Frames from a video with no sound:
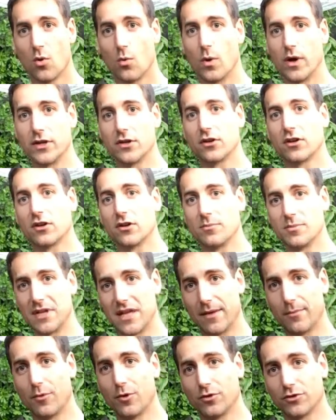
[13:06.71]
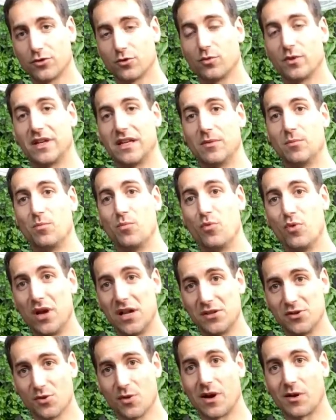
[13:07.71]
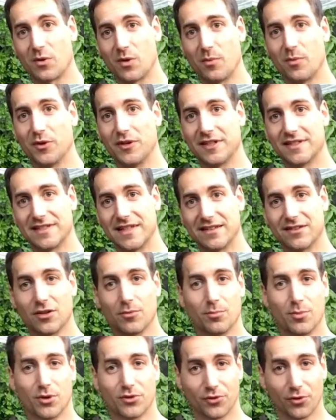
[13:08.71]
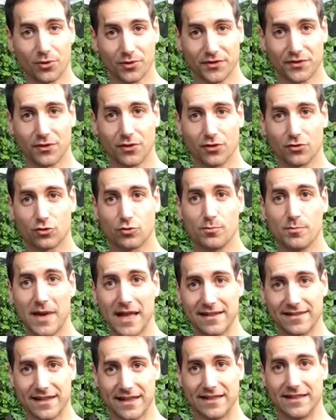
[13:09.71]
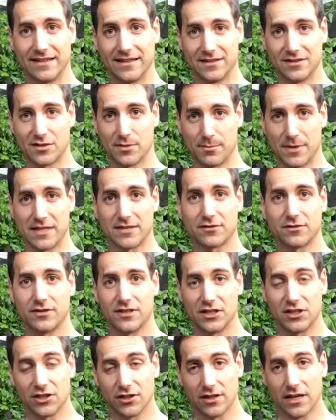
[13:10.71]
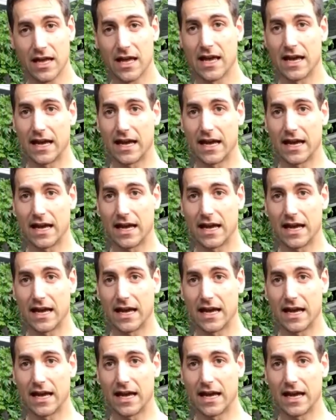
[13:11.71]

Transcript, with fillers: where you're going to be able to really build your aquaponic setup but also to maintain it in the best condition